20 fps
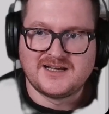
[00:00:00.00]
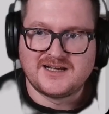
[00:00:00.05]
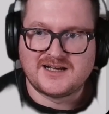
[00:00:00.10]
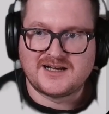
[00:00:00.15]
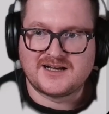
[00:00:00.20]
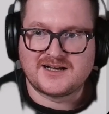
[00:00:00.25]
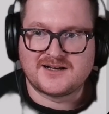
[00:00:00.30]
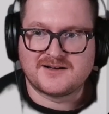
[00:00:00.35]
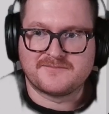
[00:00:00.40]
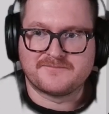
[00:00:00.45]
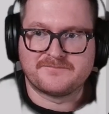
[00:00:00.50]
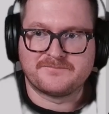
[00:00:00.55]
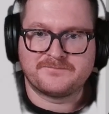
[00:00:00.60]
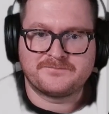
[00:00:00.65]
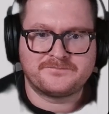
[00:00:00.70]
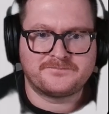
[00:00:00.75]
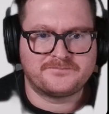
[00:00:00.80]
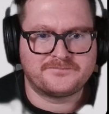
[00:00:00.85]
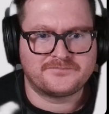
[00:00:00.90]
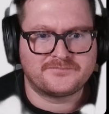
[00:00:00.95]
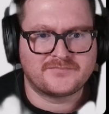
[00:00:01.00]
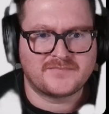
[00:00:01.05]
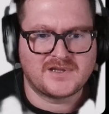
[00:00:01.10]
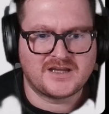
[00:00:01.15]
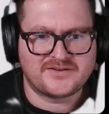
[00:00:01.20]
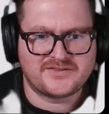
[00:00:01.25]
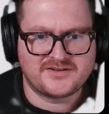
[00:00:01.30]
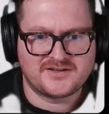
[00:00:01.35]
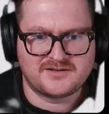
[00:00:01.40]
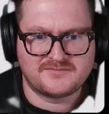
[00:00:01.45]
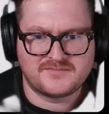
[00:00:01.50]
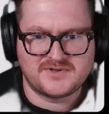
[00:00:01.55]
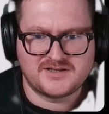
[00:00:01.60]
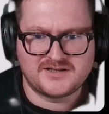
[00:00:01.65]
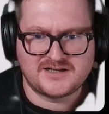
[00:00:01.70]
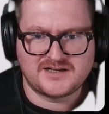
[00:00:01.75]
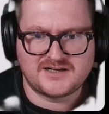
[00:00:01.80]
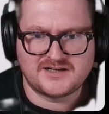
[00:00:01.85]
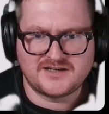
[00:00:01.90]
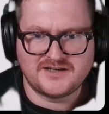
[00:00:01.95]
I think me and
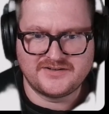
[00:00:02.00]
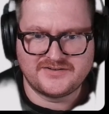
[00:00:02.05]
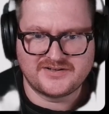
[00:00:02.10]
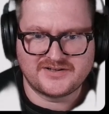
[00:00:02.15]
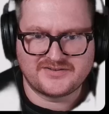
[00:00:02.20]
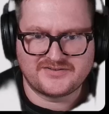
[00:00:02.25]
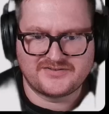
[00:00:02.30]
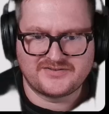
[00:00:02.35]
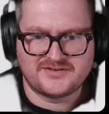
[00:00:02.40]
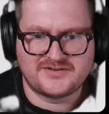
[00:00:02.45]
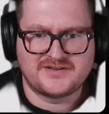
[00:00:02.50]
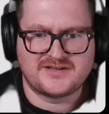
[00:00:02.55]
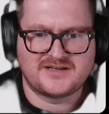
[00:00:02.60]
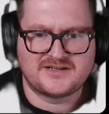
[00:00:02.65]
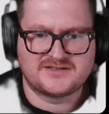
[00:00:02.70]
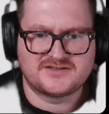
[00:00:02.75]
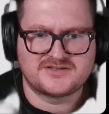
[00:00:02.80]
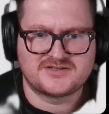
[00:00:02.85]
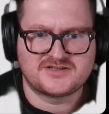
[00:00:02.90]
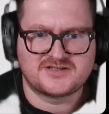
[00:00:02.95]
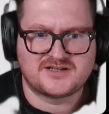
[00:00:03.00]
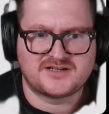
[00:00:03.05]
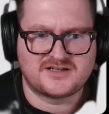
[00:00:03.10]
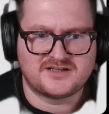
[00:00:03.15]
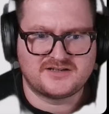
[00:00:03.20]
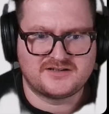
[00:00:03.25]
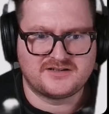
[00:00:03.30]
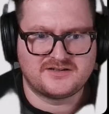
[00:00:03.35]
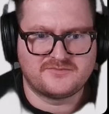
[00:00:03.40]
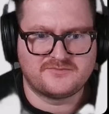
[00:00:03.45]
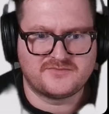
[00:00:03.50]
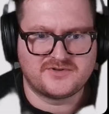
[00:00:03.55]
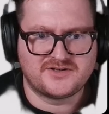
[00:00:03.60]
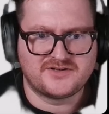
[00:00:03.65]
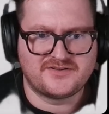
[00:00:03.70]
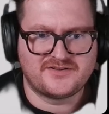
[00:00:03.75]
Hanny tested that chat in one of